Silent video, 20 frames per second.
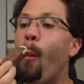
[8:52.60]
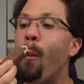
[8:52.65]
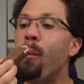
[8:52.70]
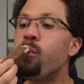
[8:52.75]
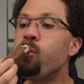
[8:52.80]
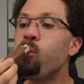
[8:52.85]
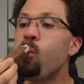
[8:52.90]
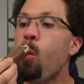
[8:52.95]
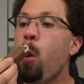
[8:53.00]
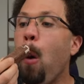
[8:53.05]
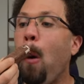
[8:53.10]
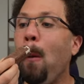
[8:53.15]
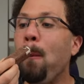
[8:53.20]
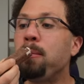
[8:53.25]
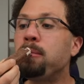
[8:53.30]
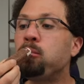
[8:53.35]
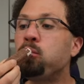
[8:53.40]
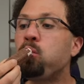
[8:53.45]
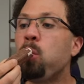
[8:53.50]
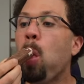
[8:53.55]
There's
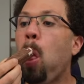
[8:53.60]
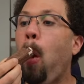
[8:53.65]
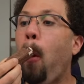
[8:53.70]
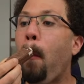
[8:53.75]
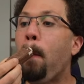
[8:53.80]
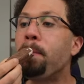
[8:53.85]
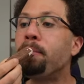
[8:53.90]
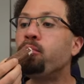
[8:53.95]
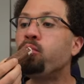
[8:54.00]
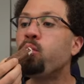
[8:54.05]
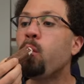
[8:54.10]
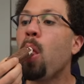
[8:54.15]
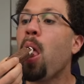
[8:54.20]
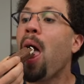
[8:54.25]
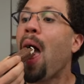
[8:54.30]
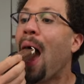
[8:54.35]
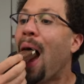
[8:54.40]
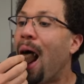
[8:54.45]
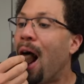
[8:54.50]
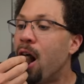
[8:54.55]
peanut butter ice cream
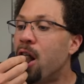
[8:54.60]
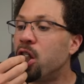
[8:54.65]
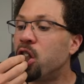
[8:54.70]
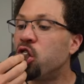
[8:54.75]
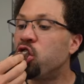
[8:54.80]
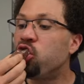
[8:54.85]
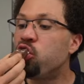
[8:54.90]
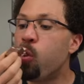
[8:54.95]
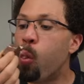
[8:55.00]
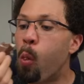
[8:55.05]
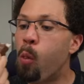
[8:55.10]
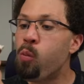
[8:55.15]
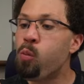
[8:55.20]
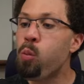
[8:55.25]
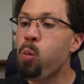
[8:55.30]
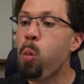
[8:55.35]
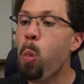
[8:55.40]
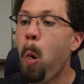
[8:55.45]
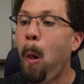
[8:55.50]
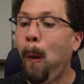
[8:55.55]
inside these
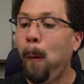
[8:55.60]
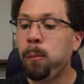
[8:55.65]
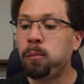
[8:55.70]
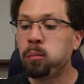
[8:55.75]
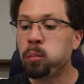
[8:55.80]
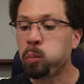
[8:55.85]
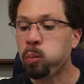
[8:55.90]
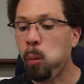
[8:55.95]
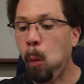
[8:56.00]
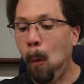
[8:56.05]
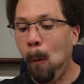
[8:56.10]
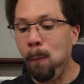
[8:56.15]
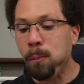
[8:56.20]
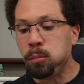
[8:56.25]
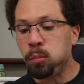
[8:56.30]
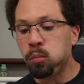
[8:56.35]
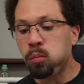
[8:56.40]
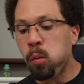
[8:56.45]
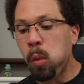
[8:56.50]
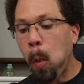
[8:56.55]
Snickers ice cream candy
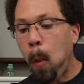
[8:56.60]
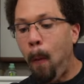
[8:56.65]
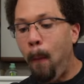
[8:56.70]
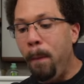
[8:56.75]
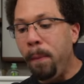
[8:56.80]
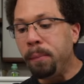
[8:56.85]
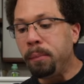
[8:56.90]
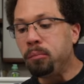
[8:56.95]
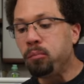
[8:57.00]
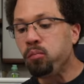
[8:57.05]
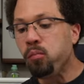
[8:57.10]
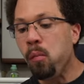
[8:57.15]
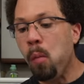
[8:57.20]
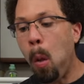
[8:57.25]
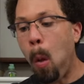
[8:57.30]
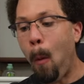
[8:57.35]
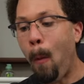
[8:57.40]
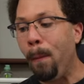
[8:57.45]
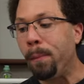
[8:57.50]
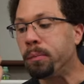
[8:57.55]
bars, and
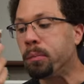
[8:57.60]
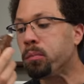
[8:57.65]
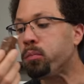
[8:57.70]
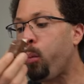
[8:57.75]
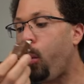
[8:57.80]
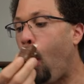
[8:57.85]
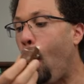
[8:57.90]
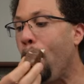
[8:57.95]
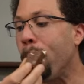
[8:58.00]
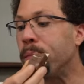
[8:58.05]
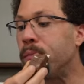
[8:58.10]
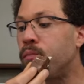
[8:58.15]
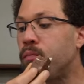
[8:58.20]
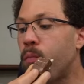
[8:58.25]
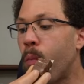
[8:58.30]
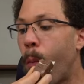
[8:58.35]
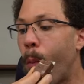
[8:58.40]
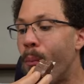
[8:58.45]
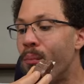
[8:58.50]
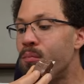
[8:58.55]
I
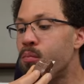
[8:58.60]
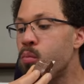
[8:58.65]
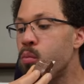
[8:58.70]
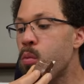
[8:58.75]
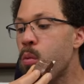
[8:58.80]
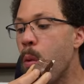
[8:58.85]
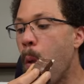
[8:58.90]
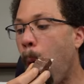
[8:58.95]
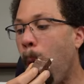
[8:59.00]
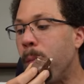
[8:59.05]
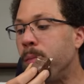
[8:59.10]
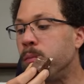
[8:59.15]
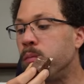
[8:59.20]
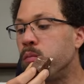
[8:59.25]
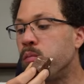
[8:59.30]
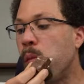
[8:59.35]
love peanut butter.